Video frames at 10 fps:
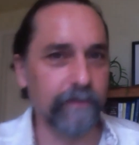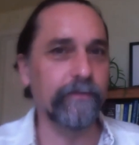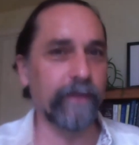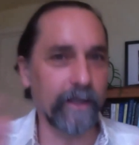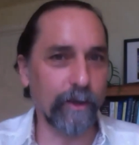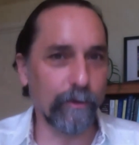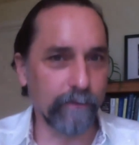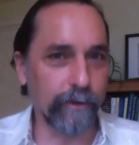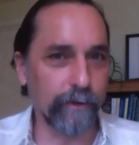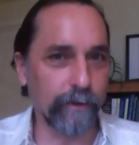this thinking
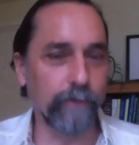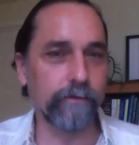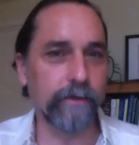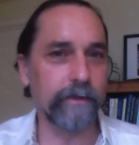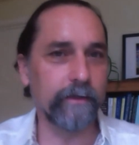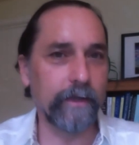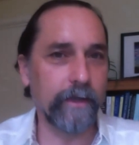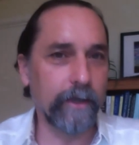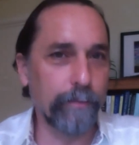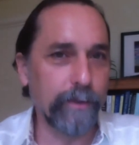over and over and
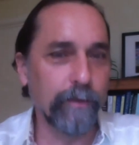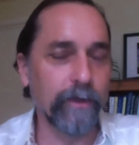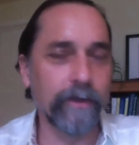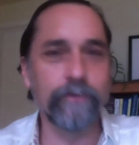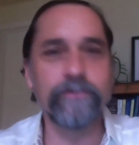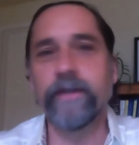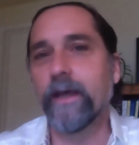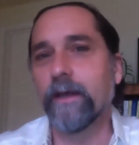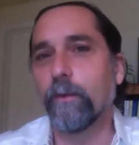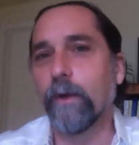help people
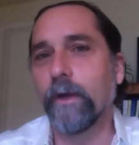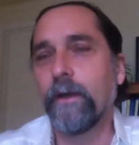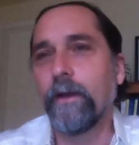understand what